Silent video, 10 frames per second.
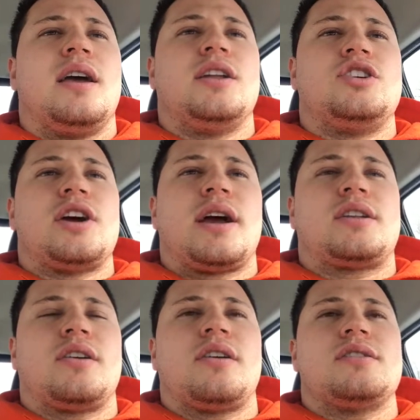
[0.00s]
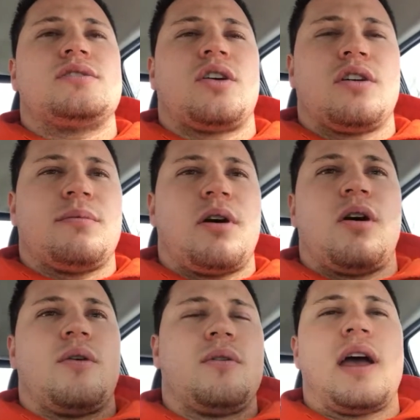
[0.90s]
injectors,
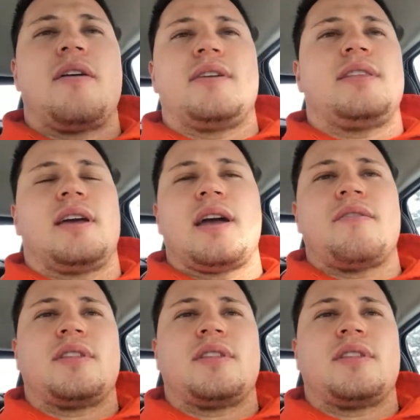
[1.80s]
turbo, everything